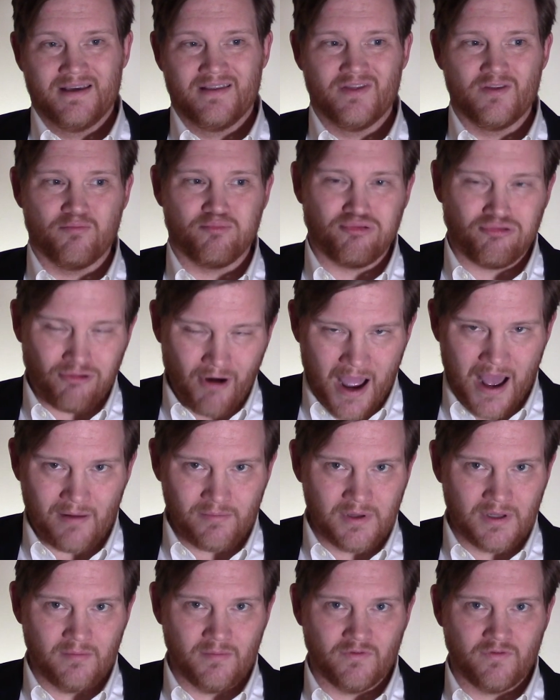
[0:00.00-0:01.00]
The
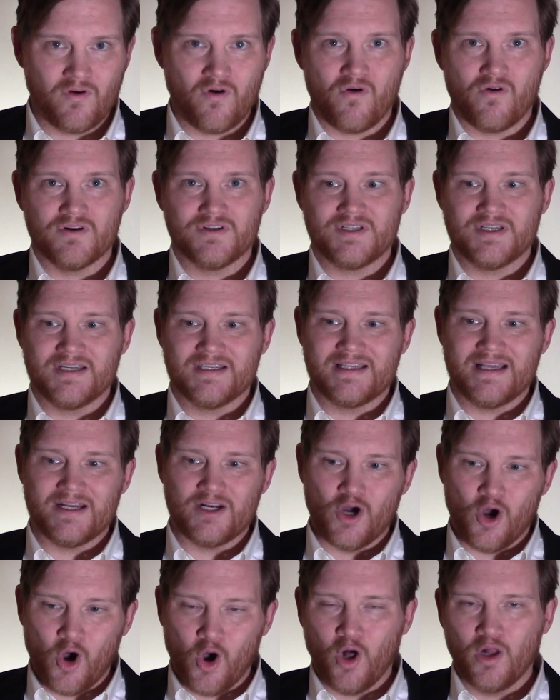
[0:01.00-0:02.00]
problem, of course, is
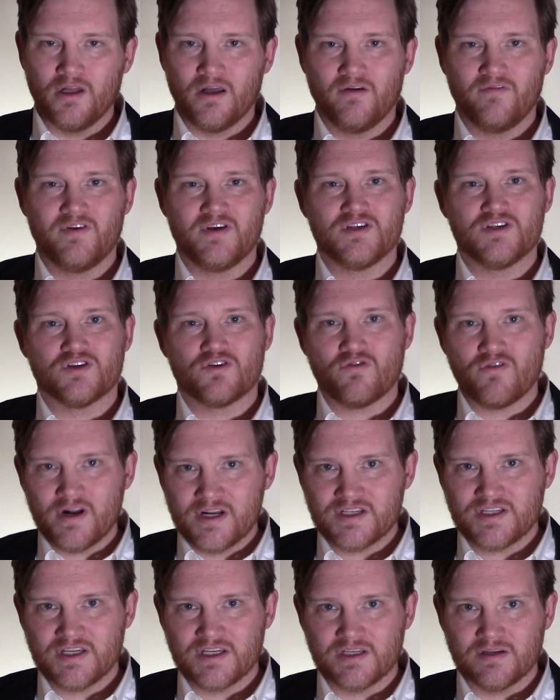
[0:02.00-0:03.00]
that all of his
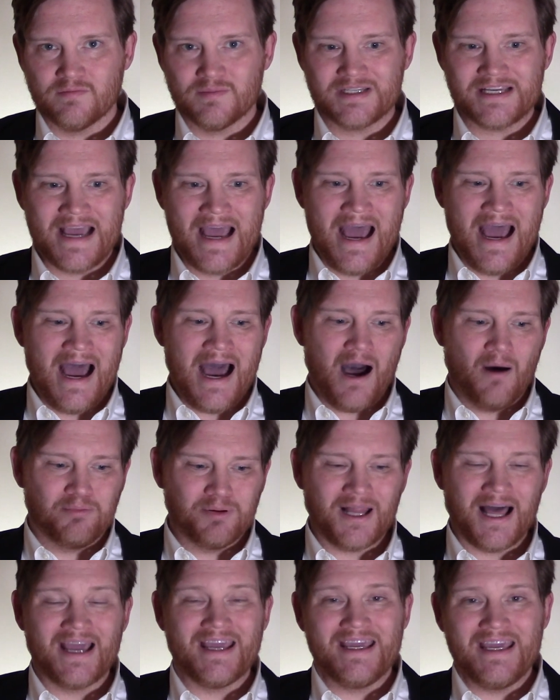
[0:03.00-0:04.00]
criticisms
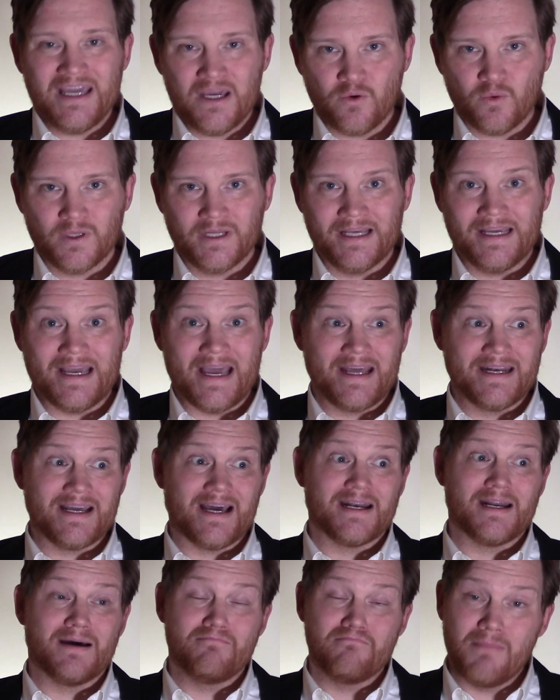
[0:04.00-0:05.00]
apply equally and
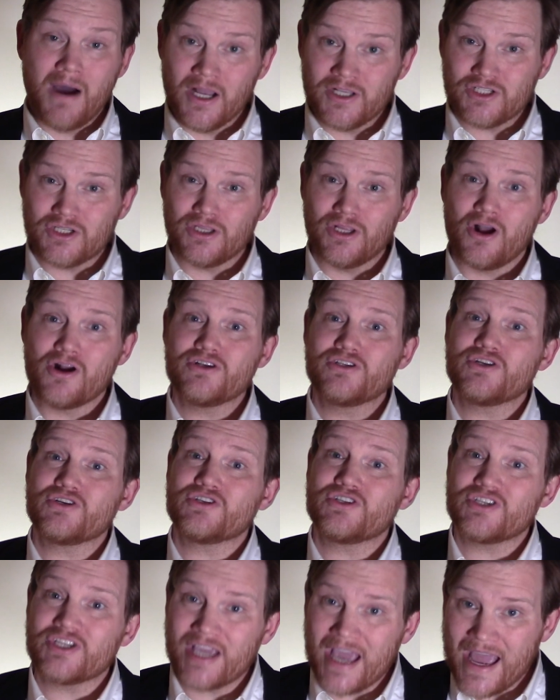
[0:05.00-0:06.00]
on a much larger
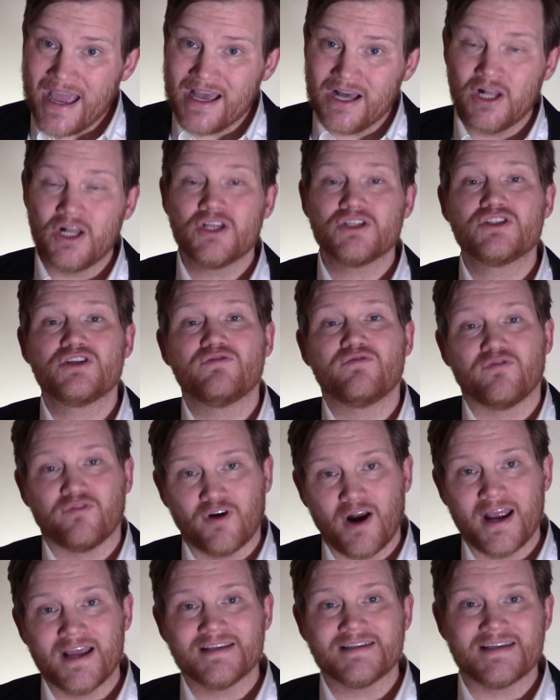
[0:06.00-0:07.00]
scale to
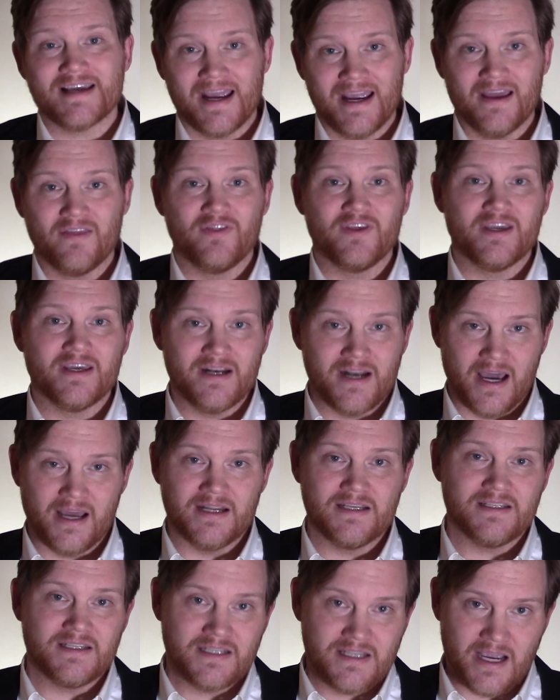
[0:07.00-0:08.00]
France and the
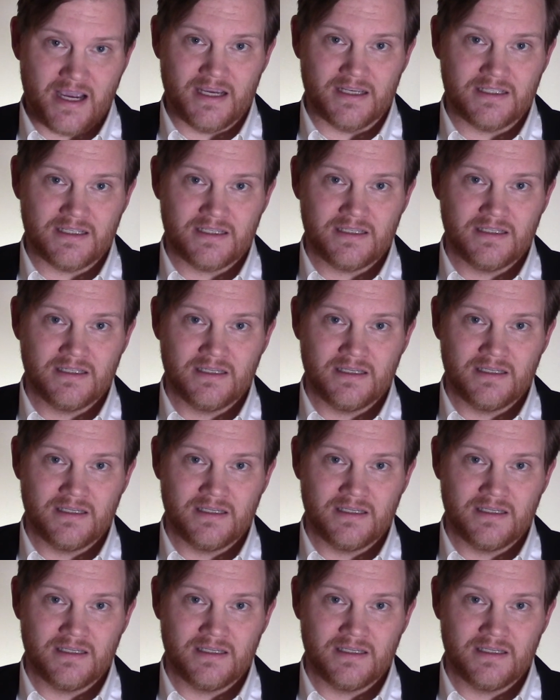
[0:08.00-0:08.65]
United States.